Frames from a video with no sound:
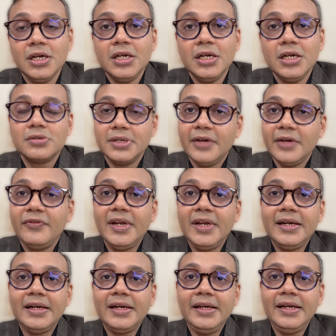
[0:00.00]
So
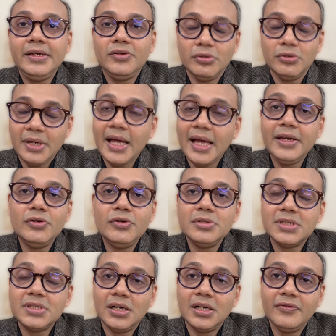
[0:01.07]
definitely you can
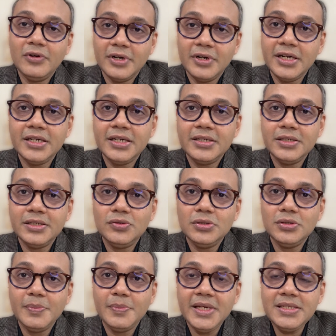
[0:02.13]
use a fluoridated
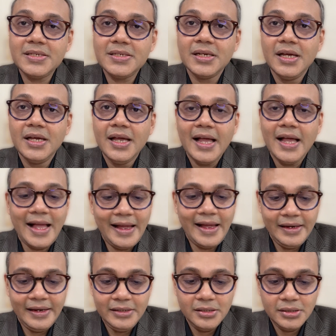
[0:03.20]
toothpaste,
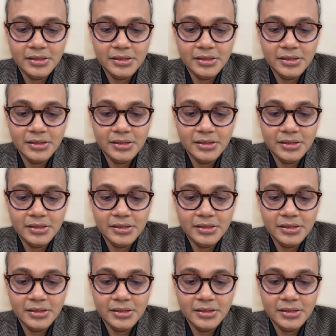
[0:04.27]
and